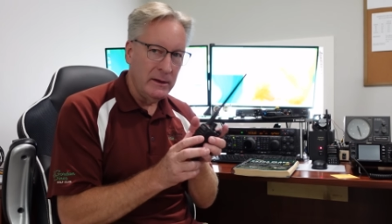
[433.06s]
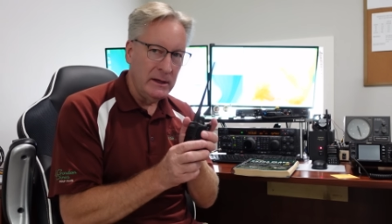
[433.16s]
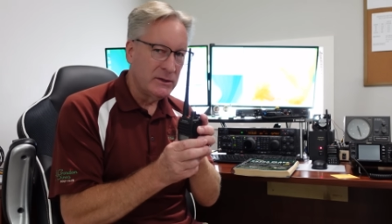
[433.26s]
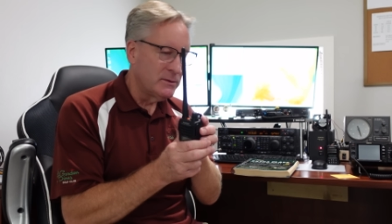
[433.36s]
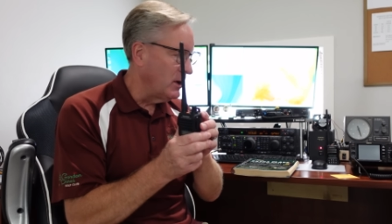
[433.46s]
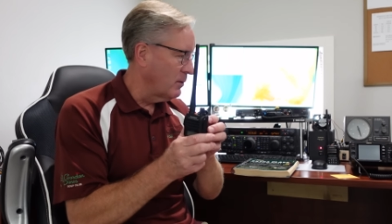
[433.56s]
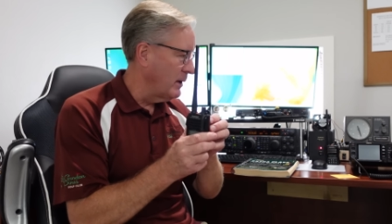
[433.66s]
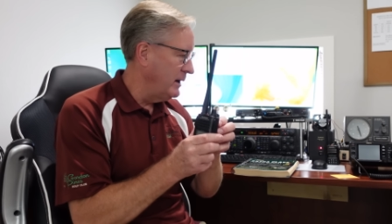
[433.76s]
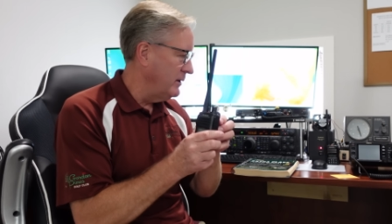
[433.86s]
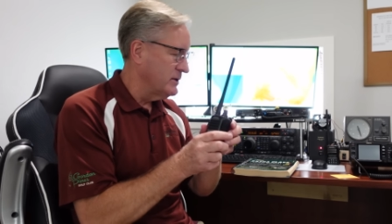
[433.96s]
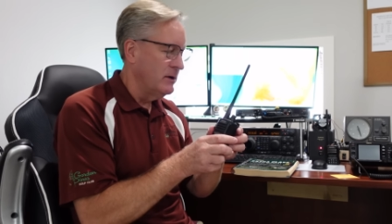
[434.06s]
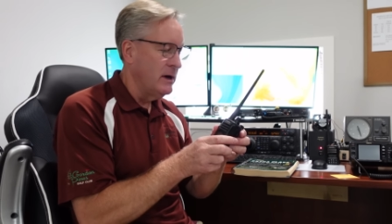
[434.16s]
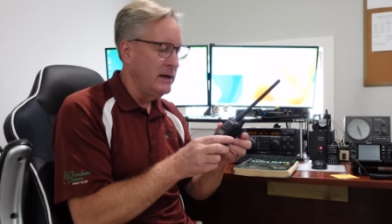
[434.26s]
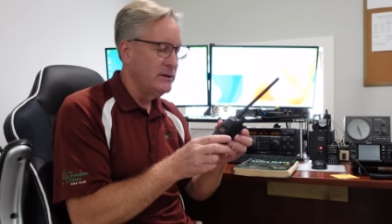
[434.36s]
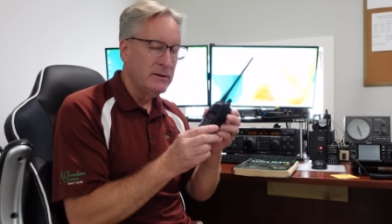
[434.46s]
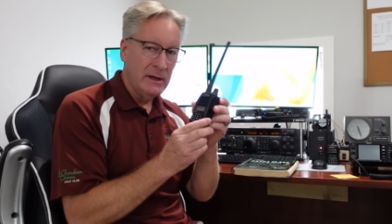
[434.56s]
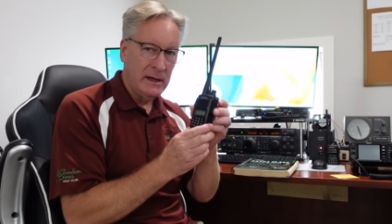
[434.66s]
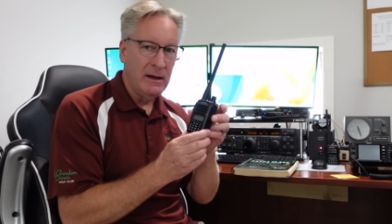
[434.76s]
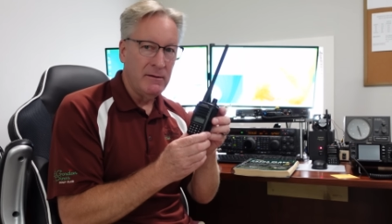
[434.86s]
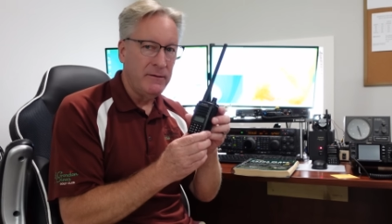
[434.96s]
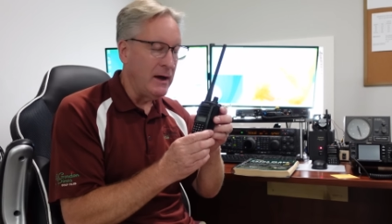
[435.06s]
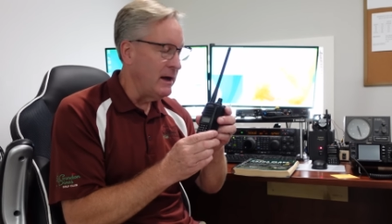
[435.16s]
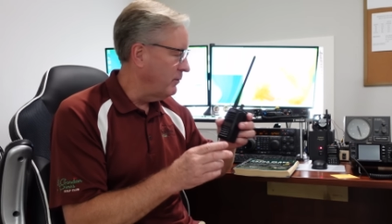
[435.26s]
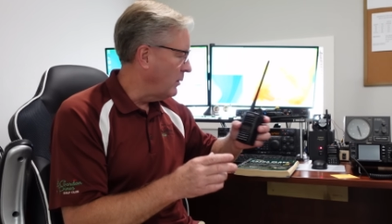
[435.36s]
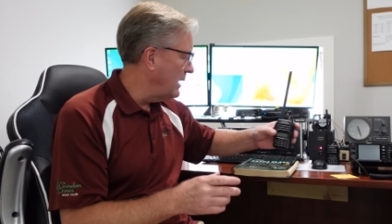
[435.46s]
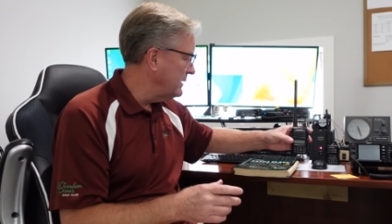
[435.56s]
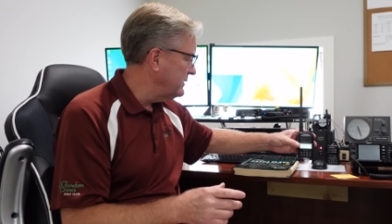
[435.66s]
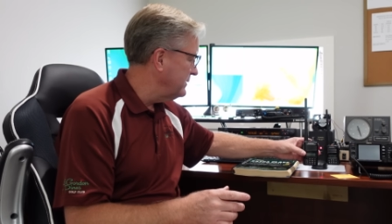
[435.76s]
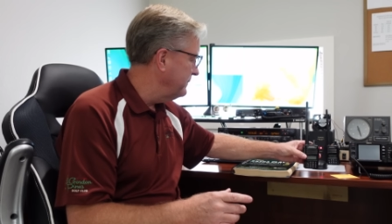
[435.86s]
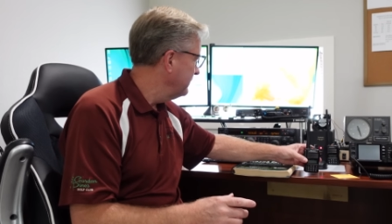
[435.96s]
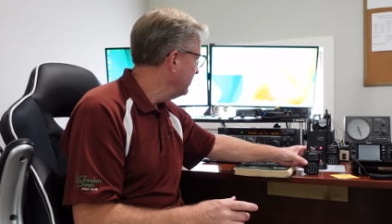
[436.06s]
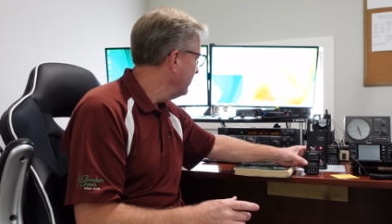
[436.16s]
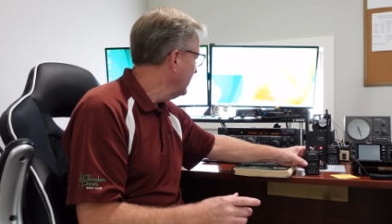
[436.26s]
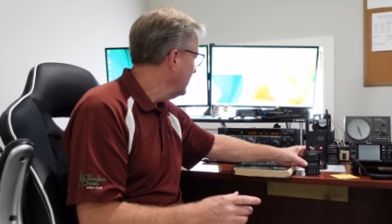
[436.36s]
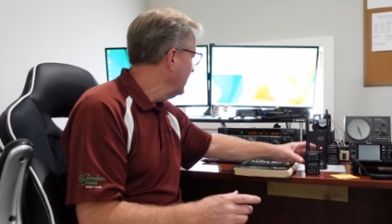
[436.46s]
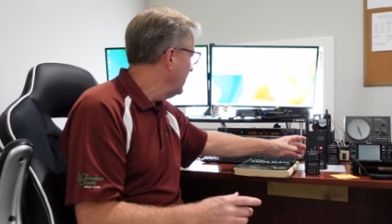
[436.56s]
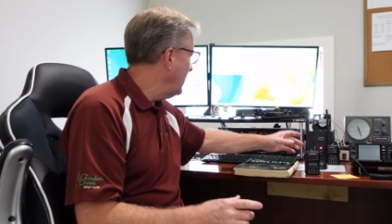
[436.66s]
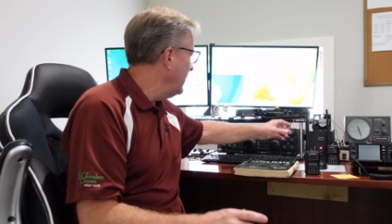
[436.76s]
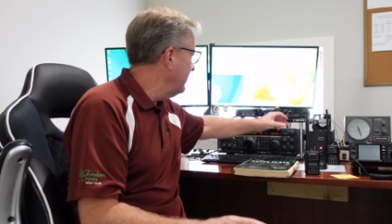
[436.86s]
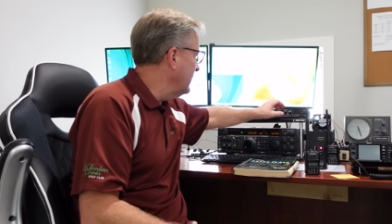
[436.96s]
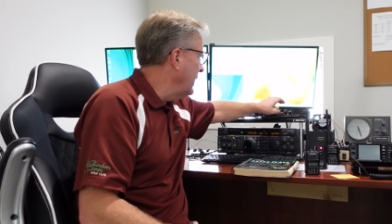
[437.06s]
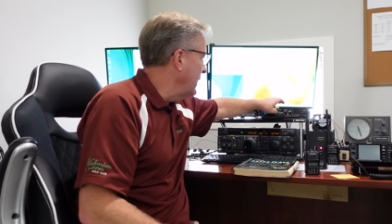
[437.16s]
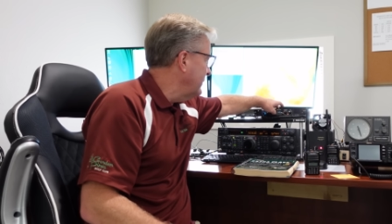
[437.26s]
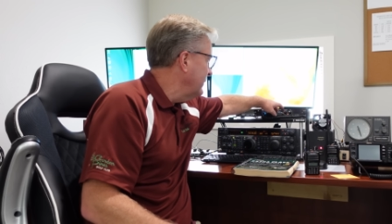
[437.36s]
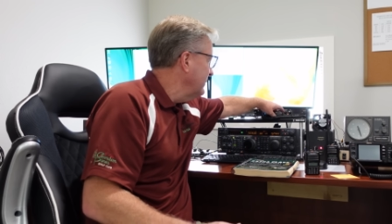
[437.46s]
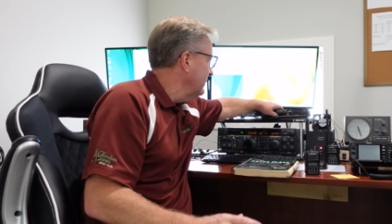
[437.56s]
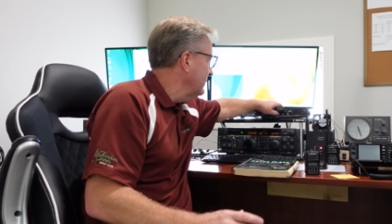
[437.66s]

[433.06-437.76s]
These small radios are nice. Again, 5 watts. I've got